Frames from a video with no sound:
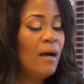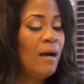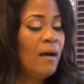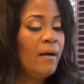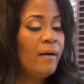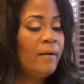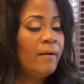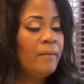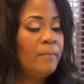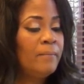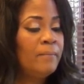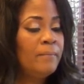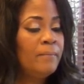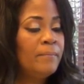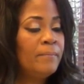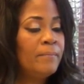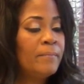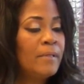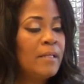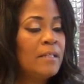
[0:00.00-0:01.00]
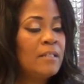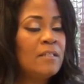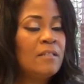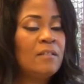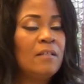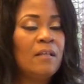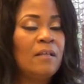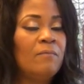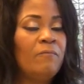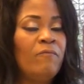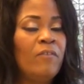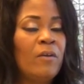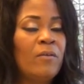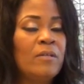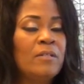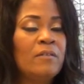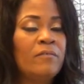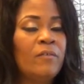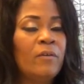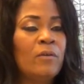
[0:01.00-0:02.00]
um, it's
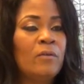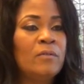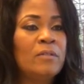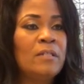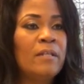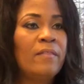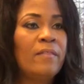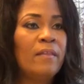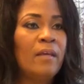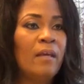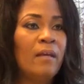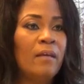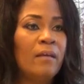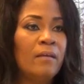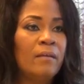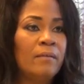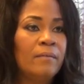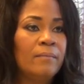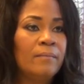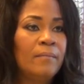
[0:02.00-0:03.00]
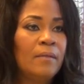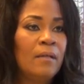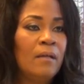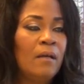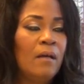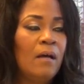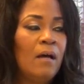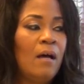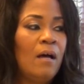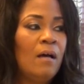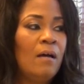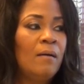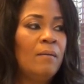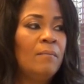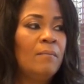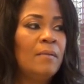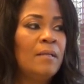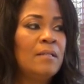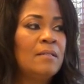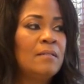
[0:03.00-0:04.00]
very difficult to think. Mm-hmm.
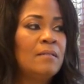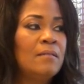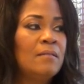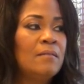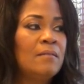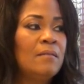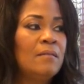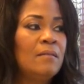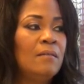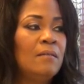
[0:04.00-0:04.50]
Um, it's